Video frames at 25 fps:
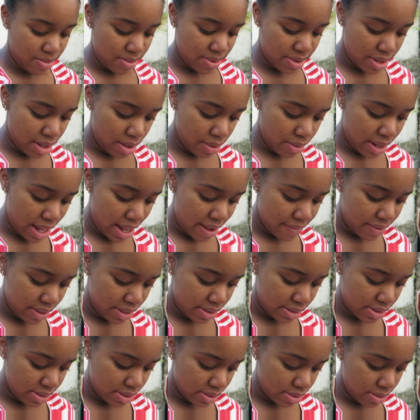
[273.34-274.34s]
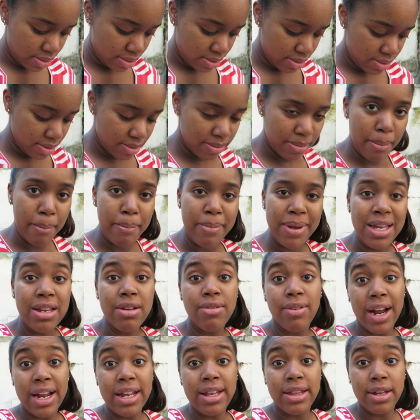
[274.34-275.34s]
without having to
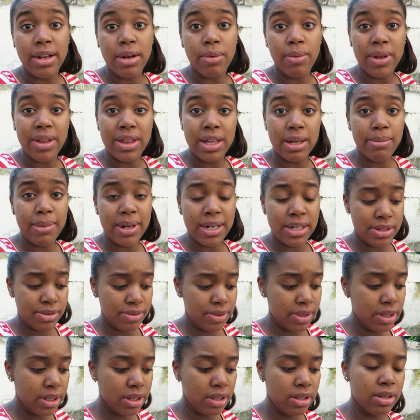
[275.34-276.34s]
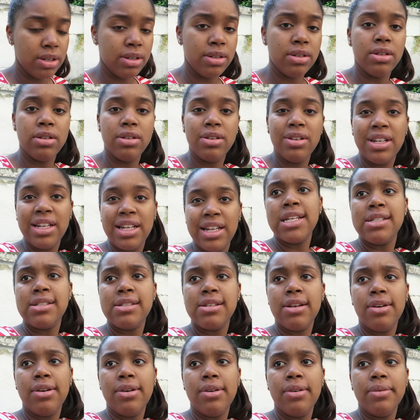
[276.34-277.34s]
be right there with him, and it's really good.
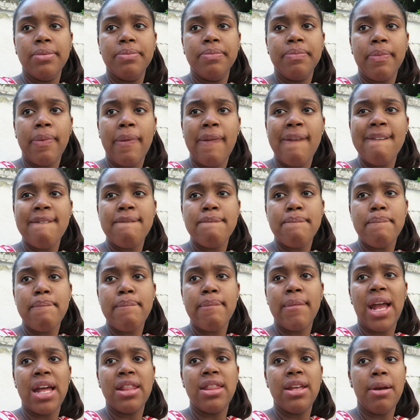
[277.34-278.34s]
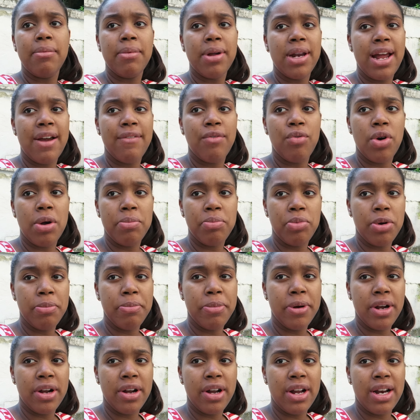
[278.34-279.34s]
So I think I'm gonna have one more
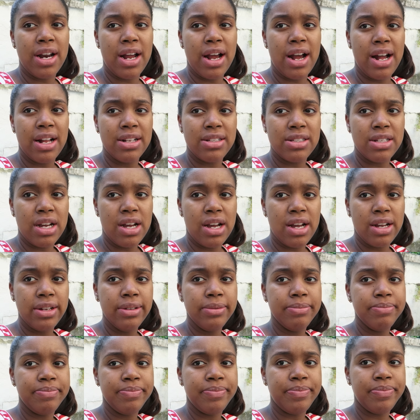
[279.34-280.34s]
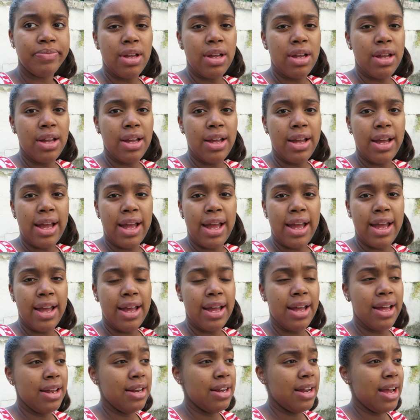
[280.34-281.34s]
burger and a hot dog,
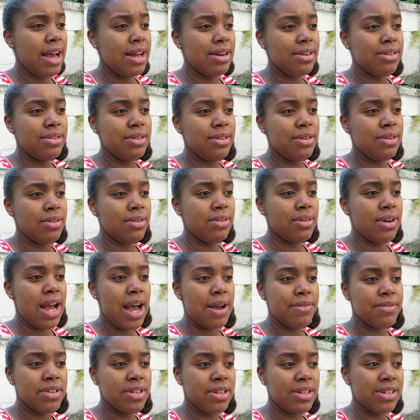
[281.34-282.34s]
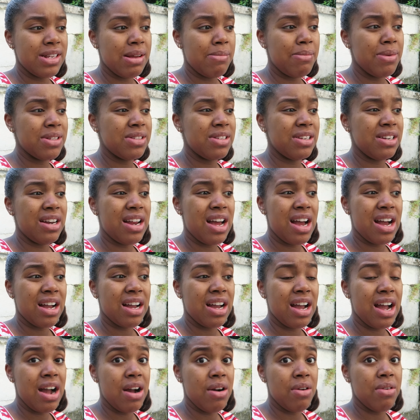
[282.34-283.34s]
and I don't know. After this, I'm about to
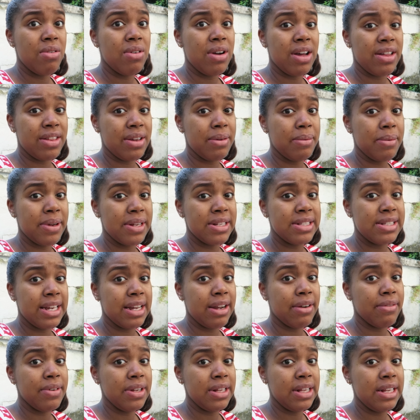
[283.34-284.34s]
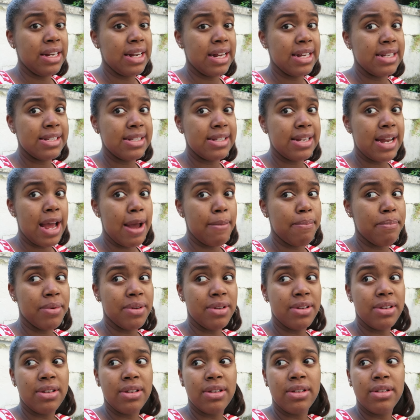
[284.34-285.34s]
knock out. I think I'm gonna take a really nice nap.
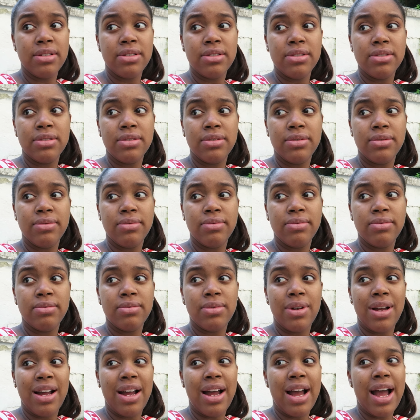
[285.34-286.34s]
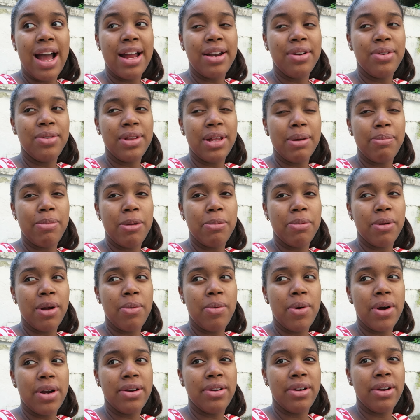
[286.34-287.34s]
I know that people
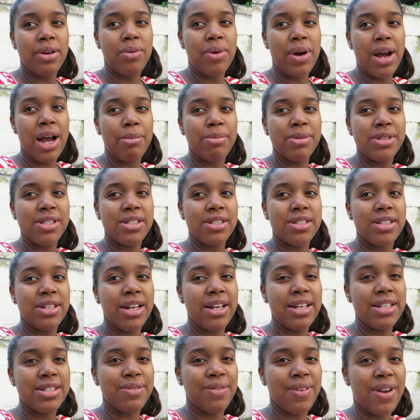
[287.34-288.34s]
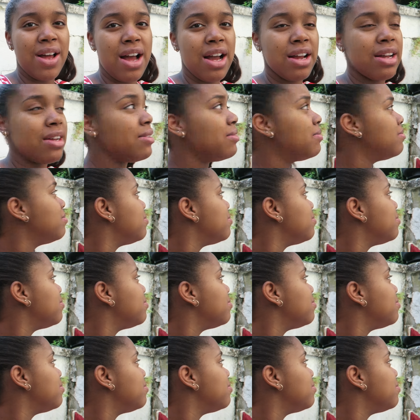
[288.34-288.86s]
are wondering what happened to today's vlog.